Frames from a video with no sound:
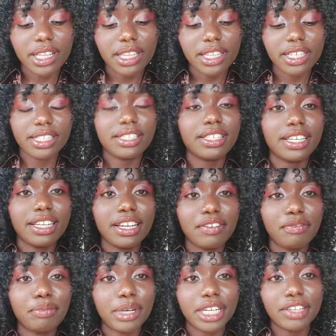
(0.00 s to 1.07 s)
there's
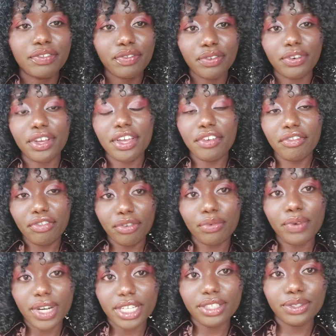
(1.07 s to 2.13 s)
enough market for
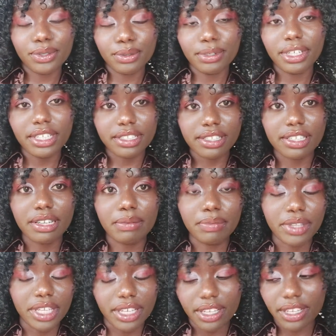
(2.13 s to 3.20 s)
everyone to get
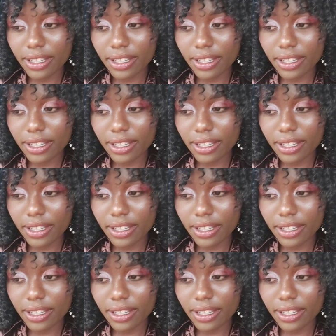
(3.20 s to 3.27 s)
something.